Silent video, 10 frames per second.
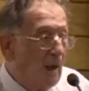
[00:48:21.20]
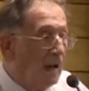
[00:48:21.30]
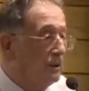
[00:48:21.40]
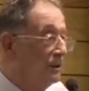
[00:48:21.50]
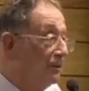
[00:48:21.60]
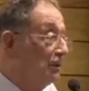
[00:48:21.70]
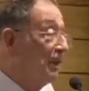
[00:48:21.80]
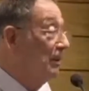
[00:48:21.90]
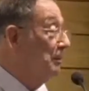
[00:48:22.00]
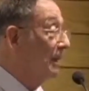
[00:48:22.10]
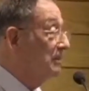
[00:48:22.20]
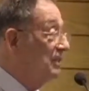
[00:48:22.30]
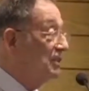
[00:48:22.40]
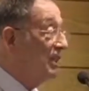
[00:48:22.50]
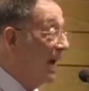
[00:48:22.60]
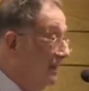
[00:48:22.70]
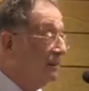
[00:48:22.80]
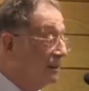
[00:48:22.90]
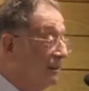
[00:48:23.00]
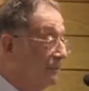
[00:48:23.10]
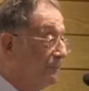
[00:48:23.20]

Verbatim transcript: I don't have to tell you about Christianity.